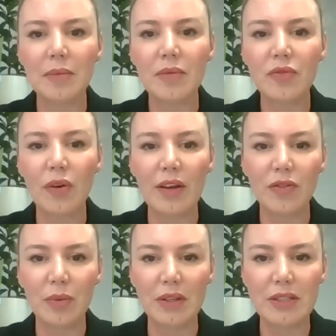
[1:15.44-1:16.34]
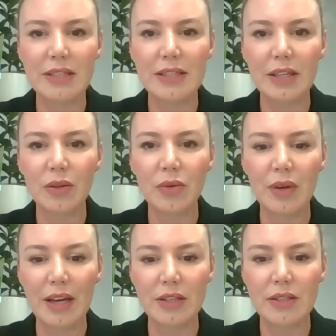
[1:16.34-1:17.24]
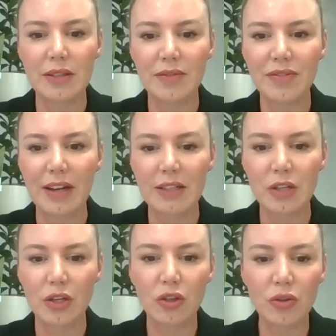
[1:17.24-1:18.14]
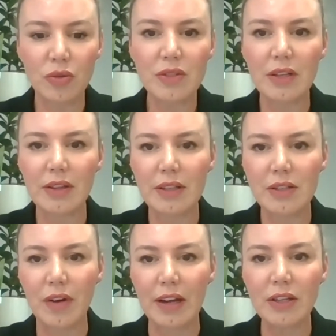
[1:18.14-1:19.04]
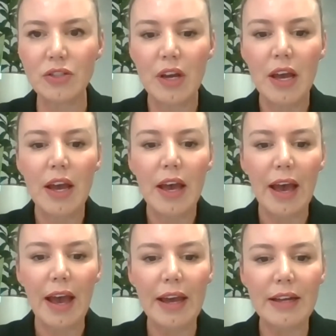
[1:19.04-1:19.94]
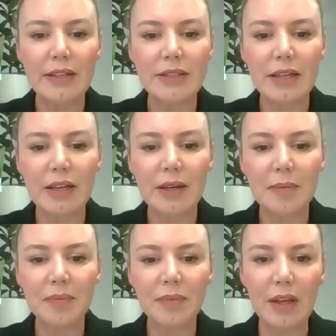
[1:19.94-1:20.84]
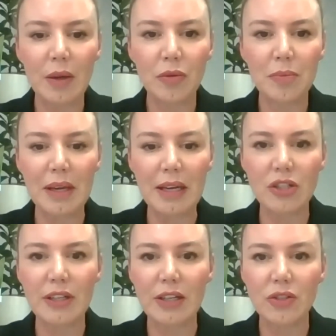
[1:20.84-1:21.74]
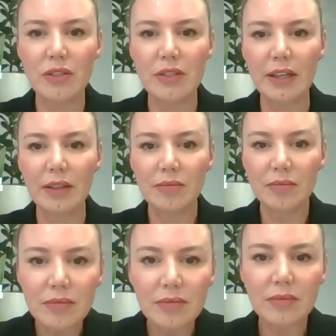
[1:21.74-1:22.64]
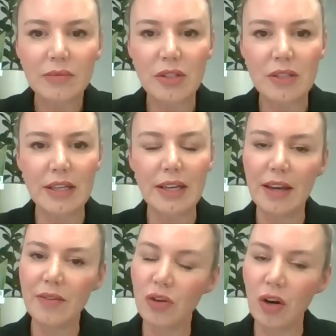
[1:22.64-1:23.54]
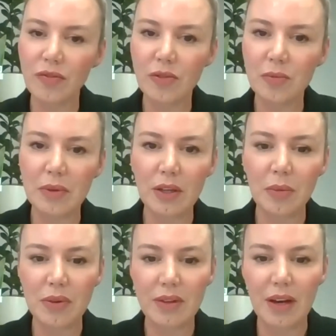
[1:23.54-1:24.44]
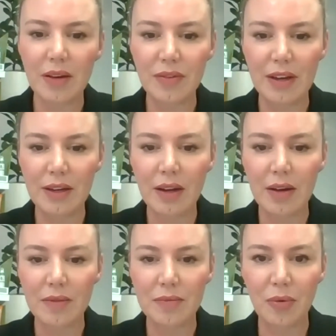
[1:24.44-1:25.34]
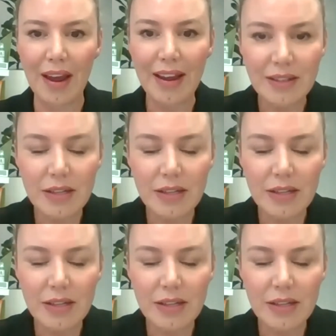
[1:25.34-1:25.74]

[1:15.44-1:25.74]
For everyone to see who has in fact used this range. And it would be actually interesting to see if you are familiar with the Avene brand.